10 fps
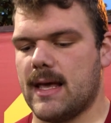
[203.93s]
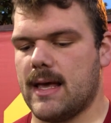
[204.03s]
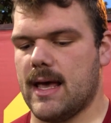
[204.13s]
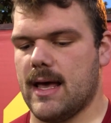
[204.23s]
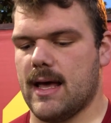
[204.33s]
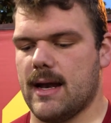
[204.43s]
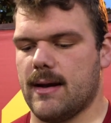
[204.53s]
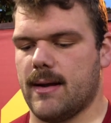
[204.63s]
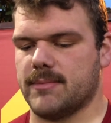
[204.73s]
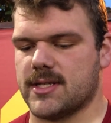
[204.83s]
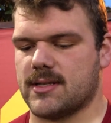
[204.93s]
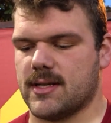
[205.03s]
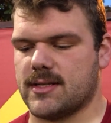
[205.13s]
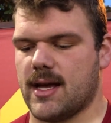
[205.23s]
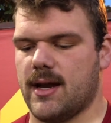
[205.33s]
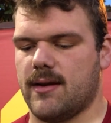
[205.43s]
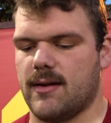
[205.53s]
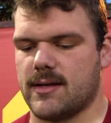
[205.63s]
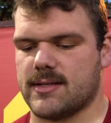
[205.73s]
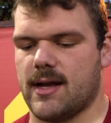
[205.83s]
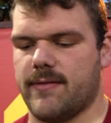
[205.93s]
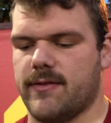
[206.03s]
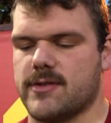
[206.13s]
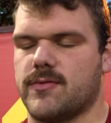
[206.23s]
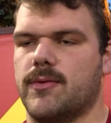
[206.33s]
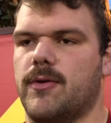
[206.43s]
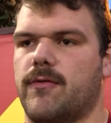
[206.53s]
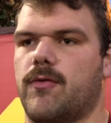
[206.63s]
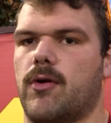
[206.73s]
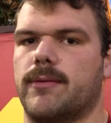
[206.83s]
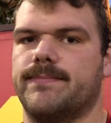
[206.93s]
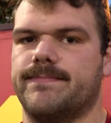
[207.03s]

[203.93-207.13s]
And I'm just excited for this room moving forward.